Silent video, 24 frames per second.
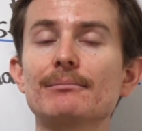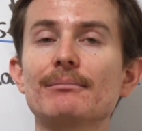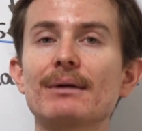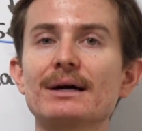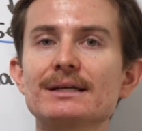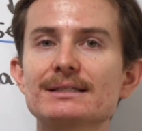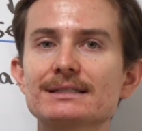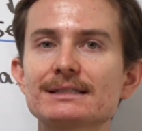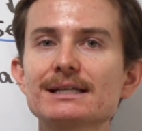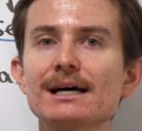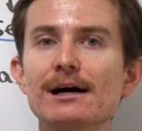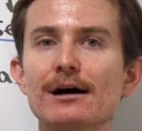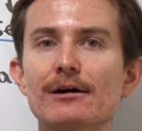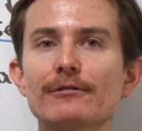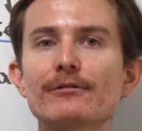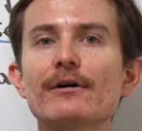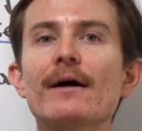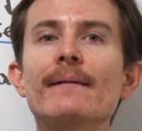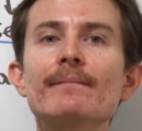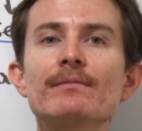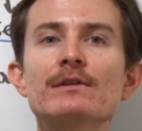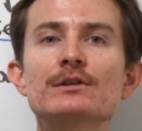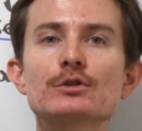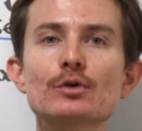myself.
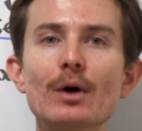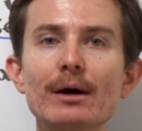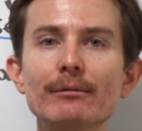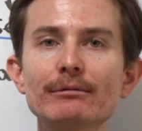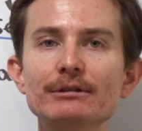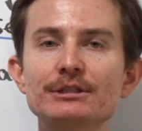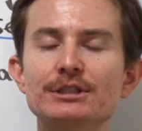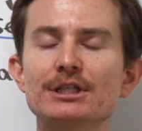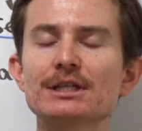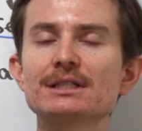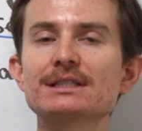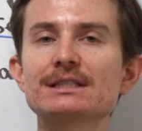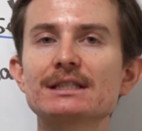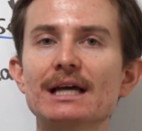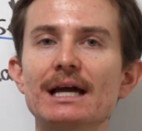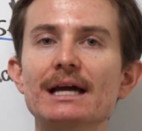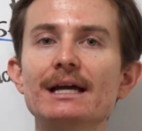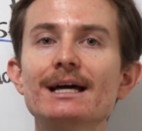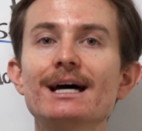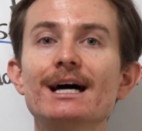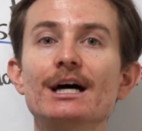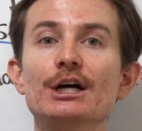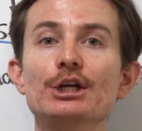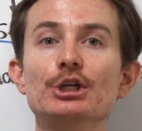So I would just
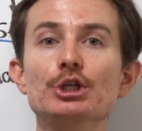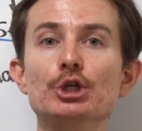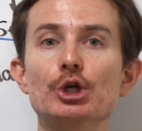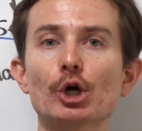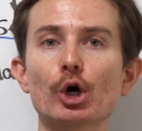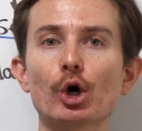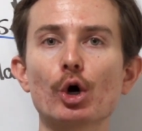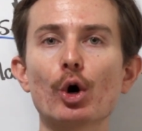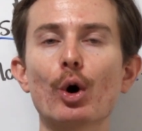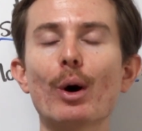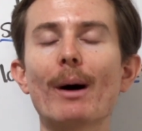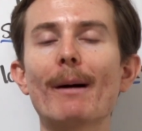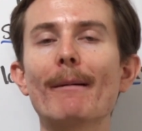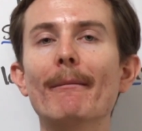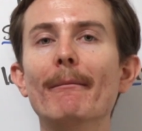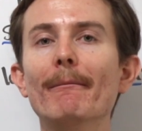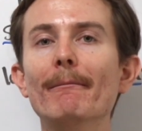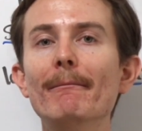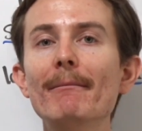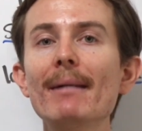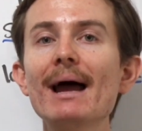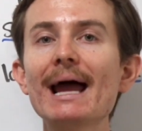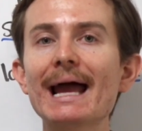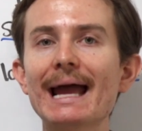say, yo
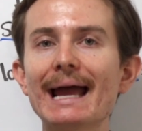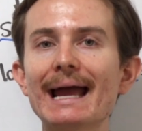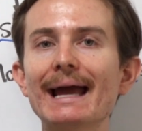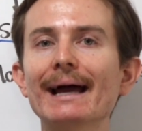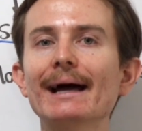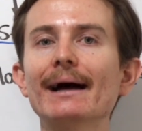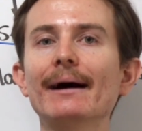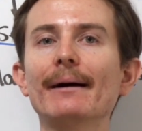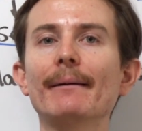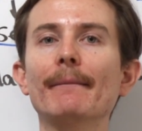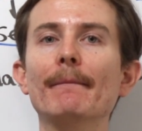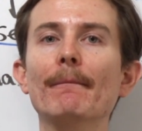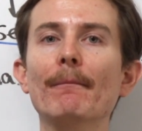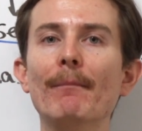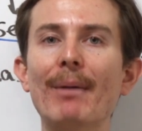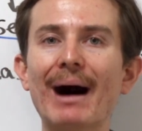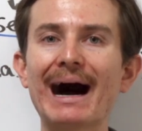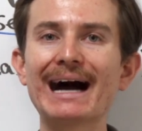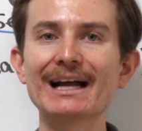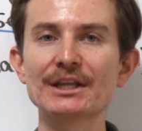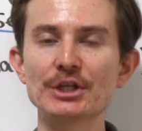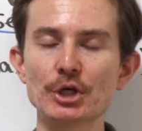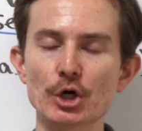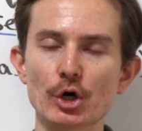me
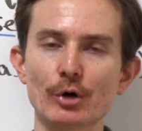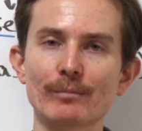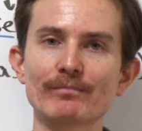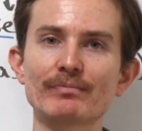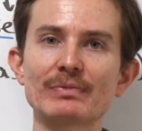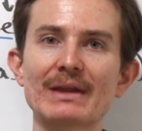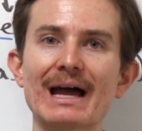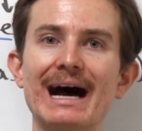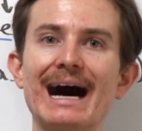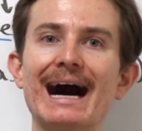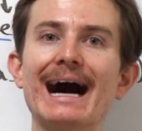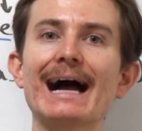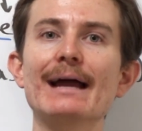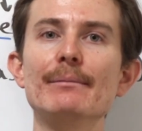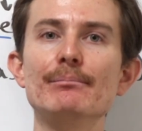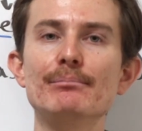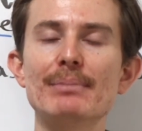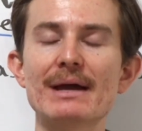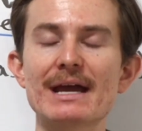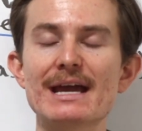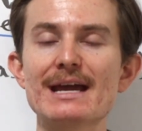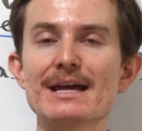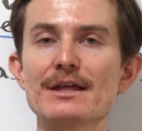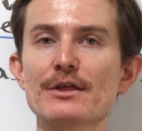baño. I
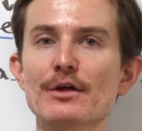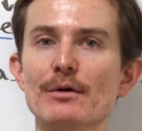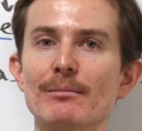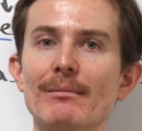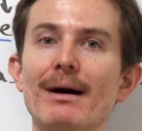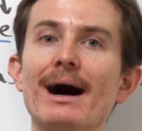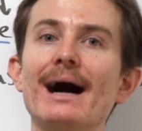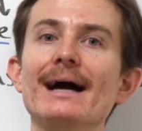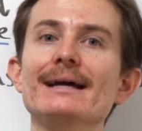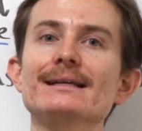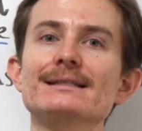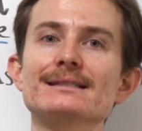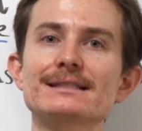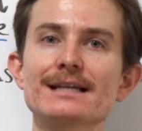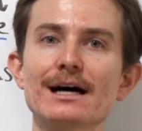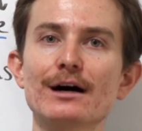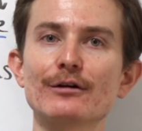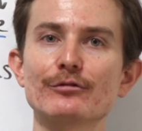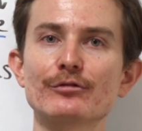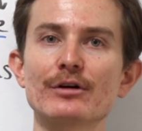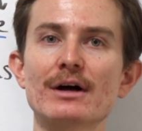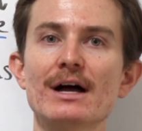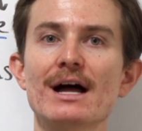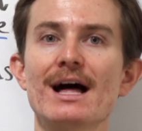bathe
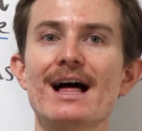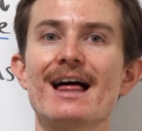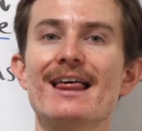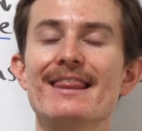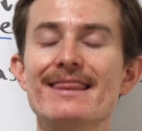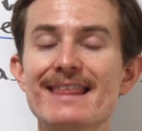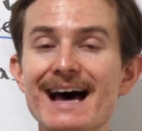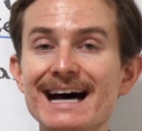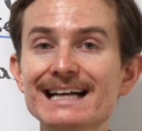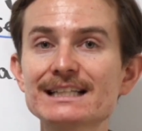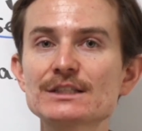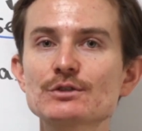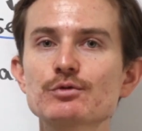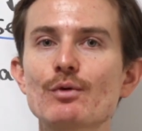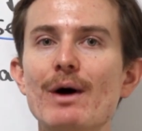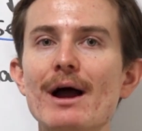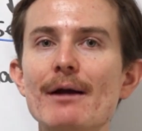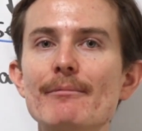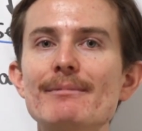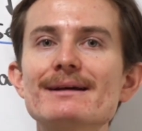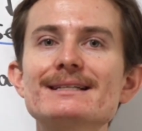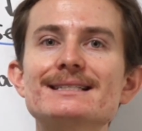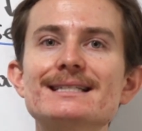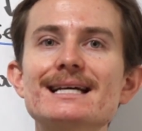myself. That's
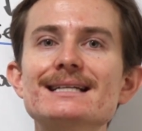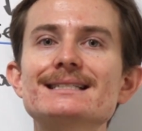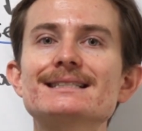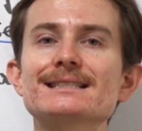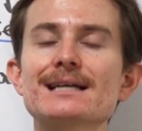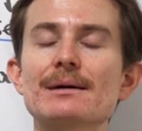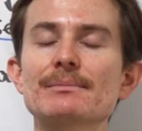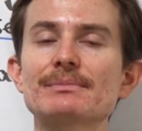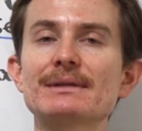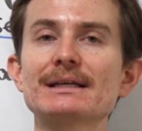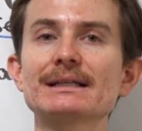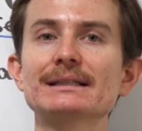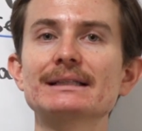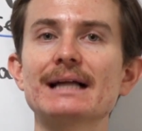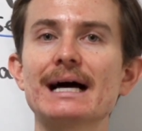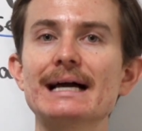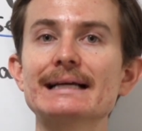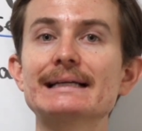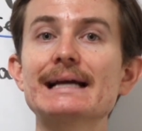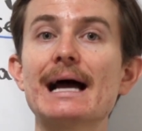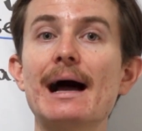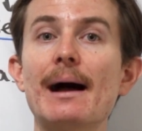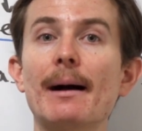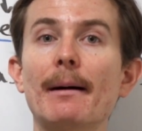why we say something
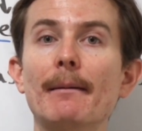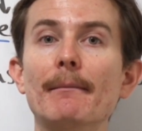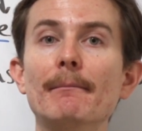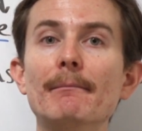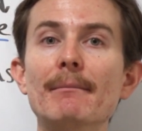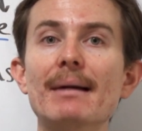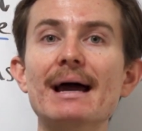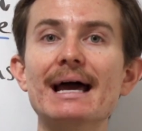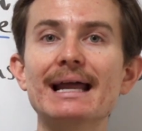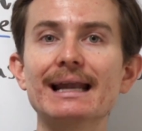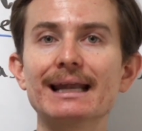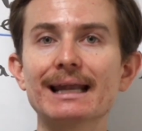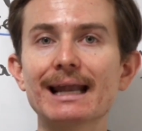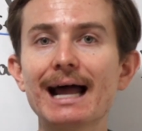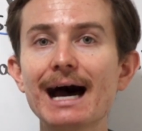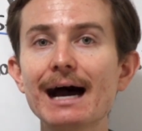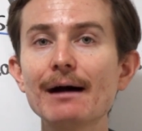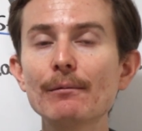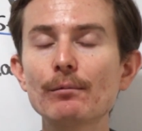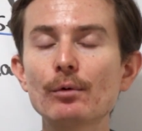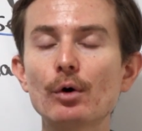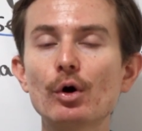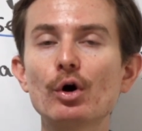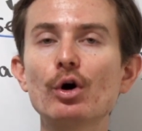like, me
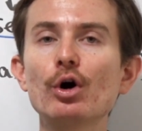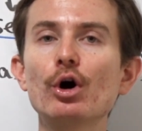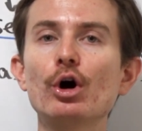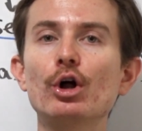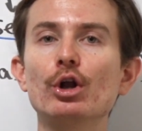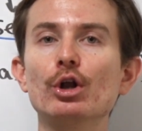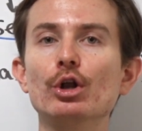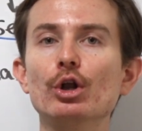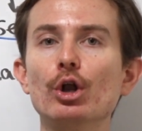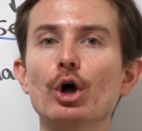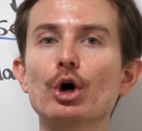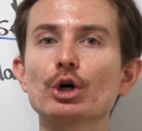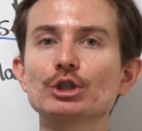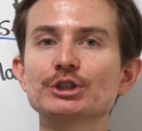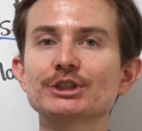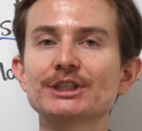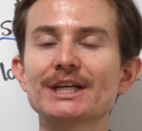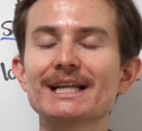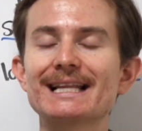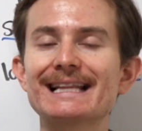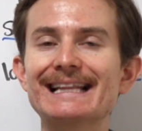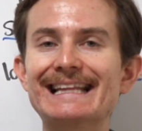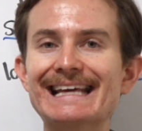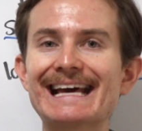lavo los
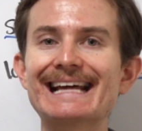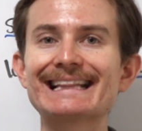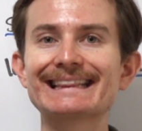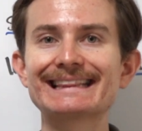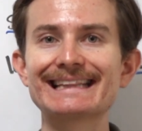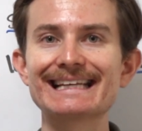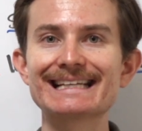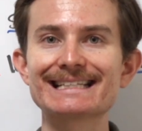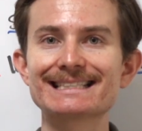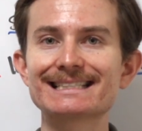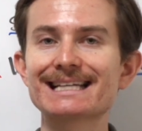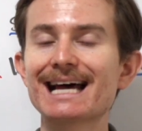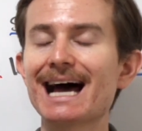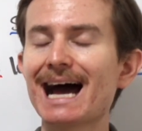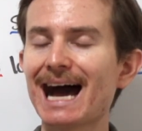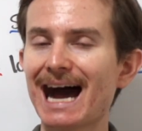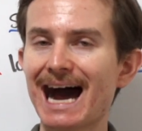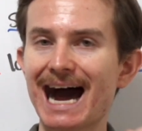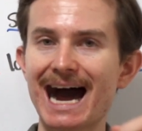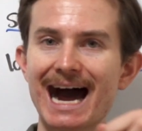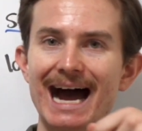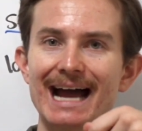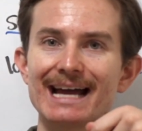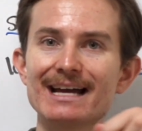dientes.
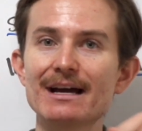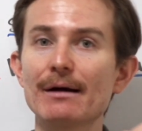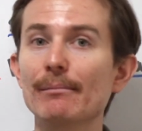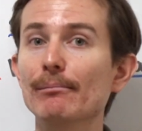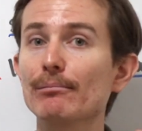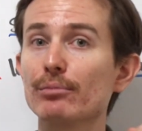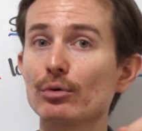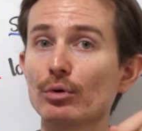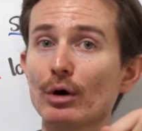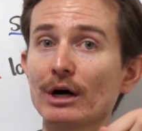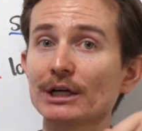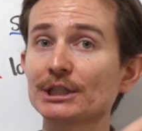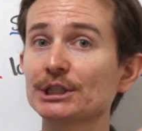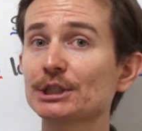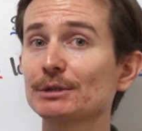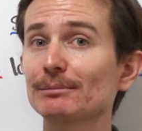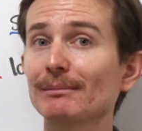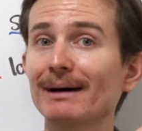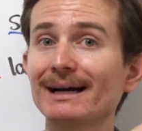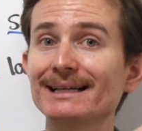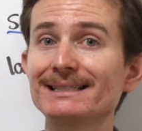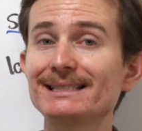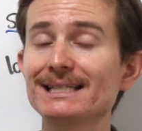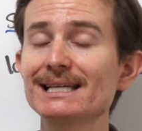I brush
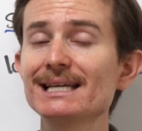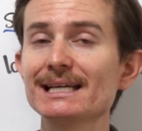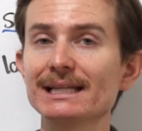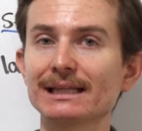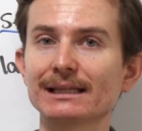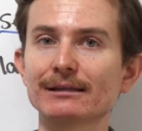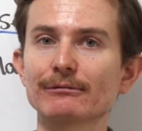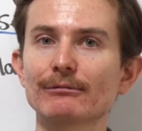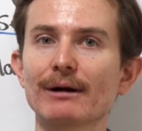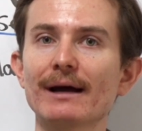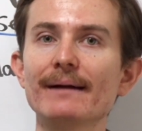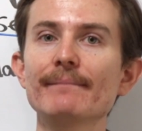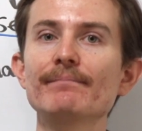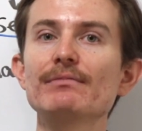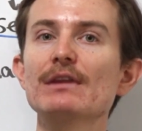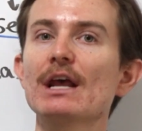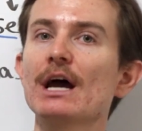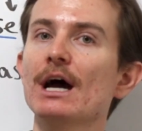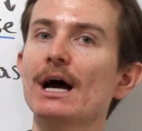my teeth, right?